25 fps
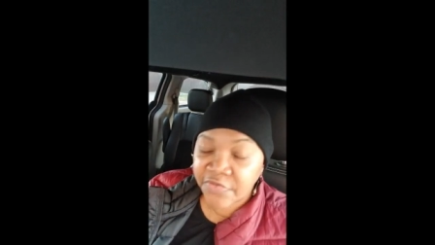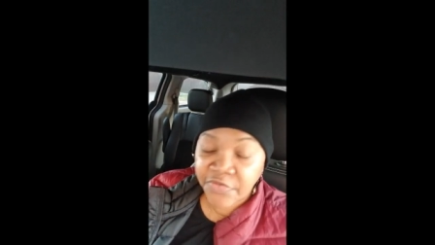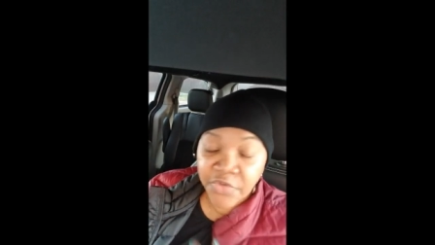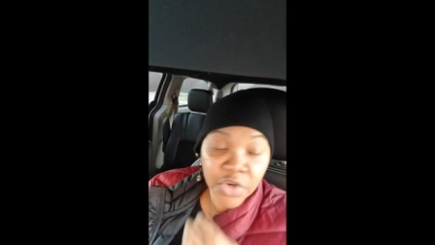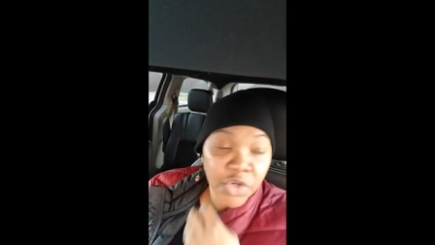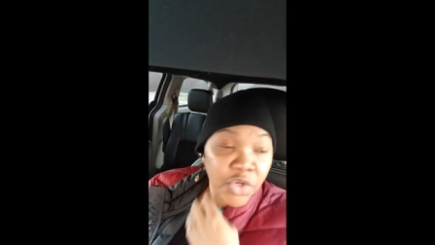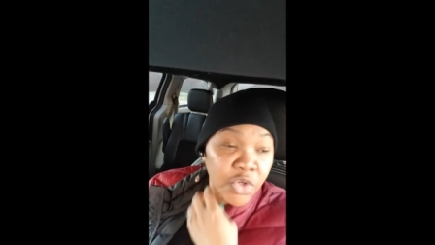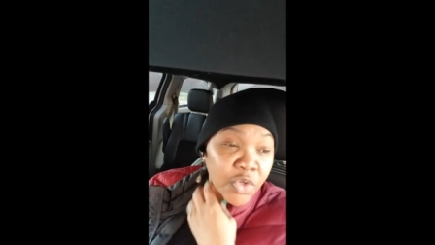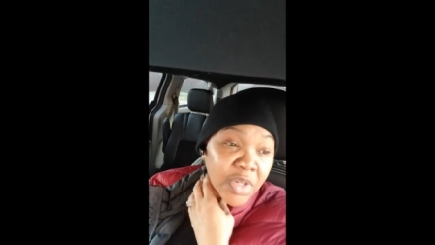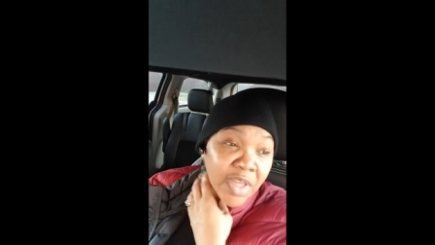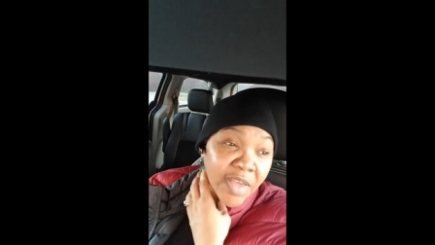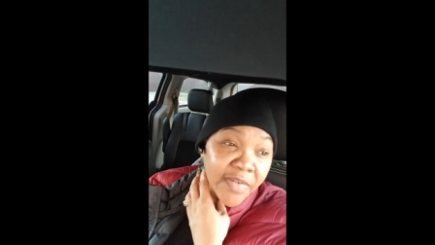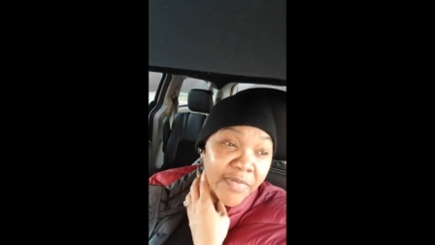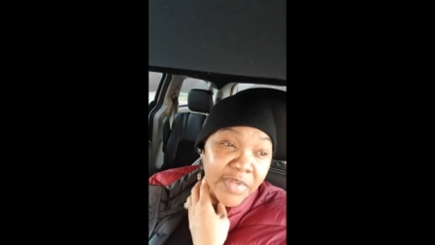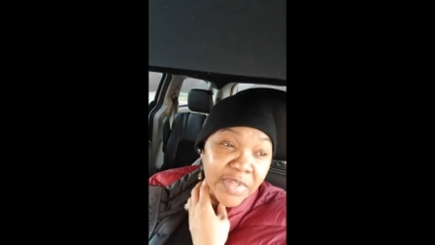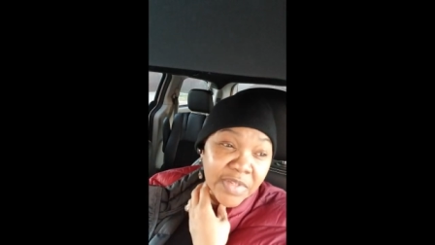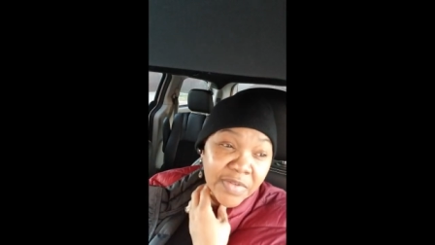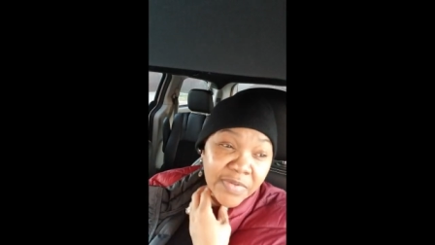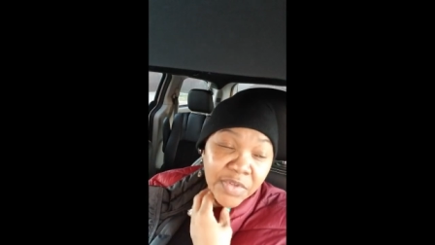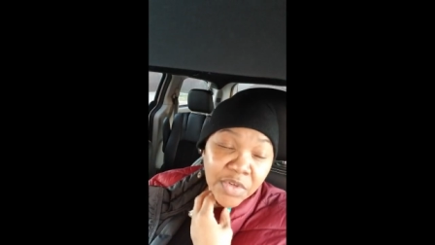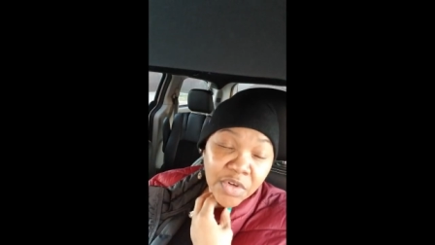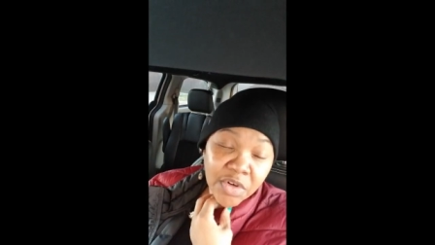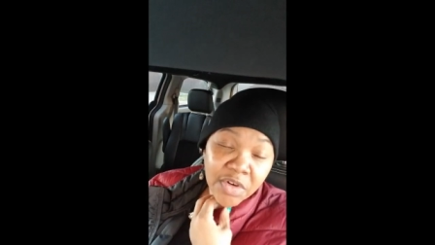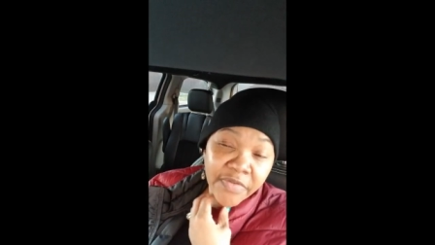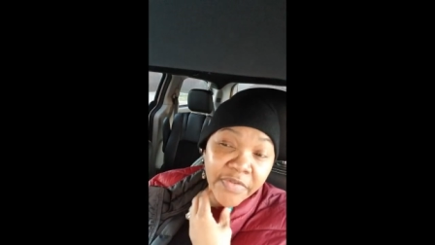for new levels
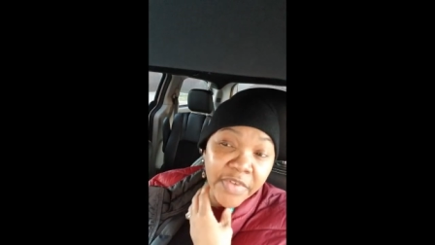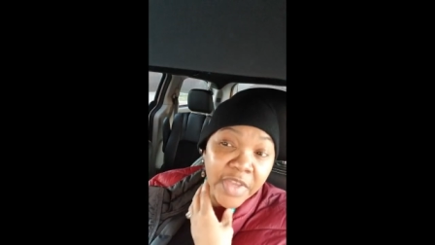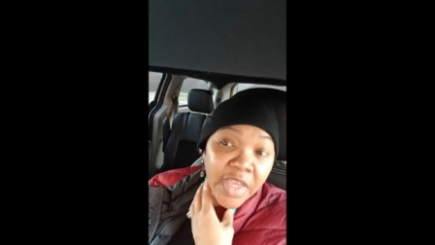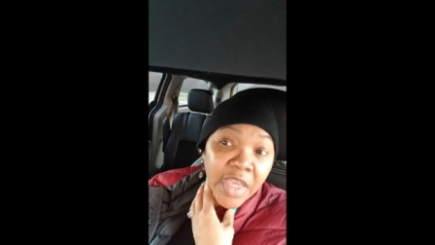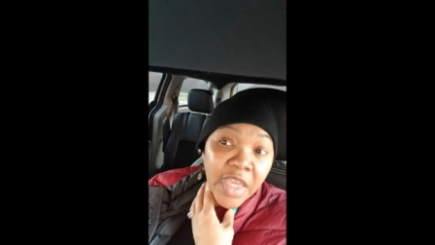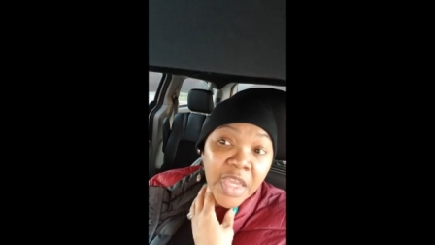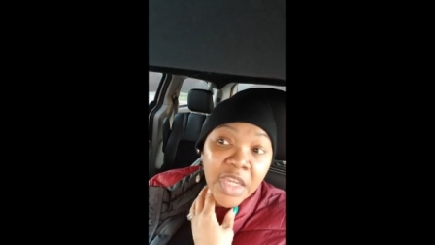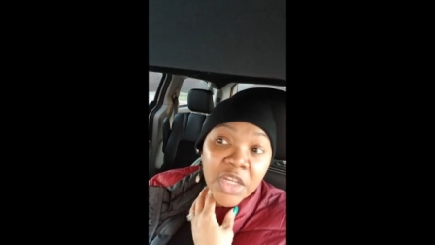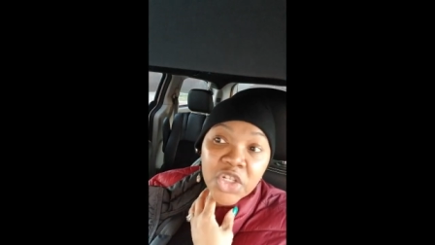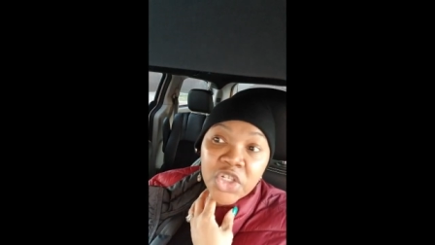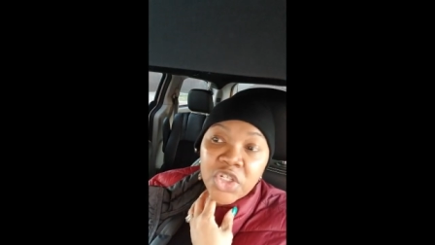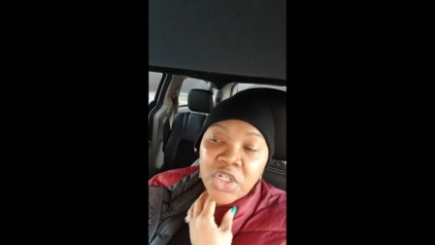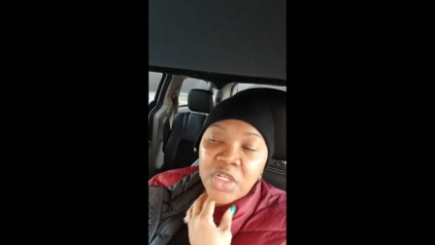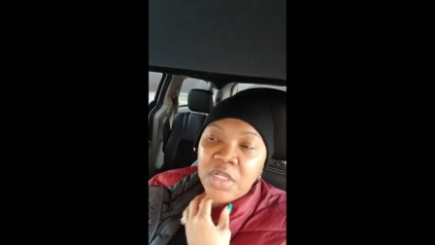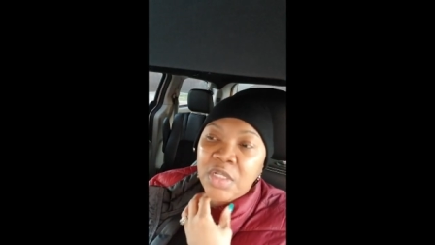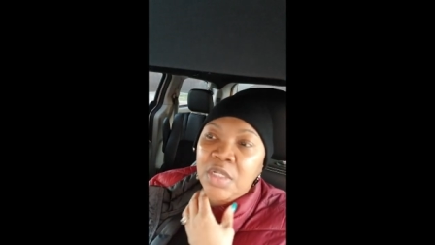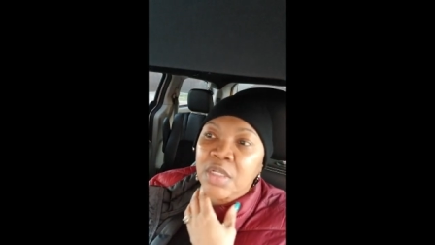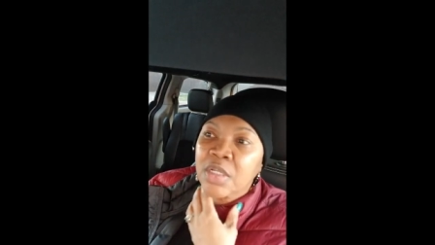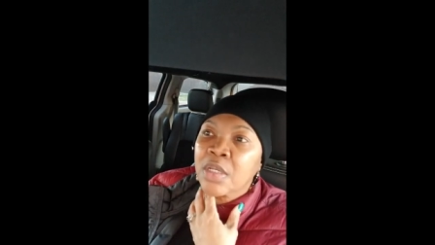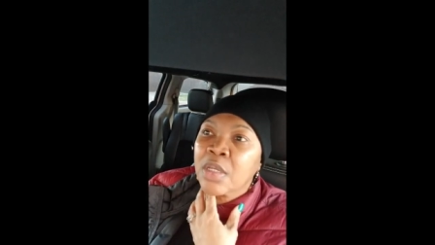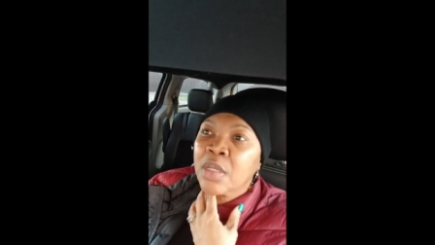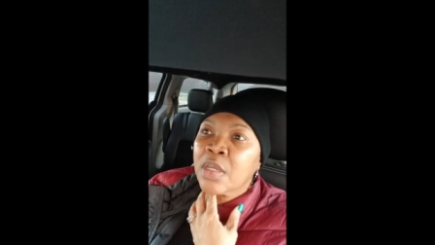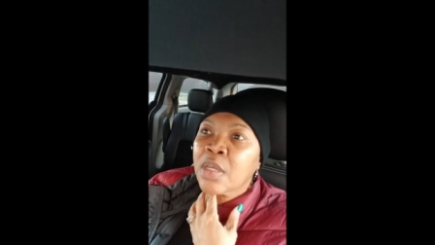of certification.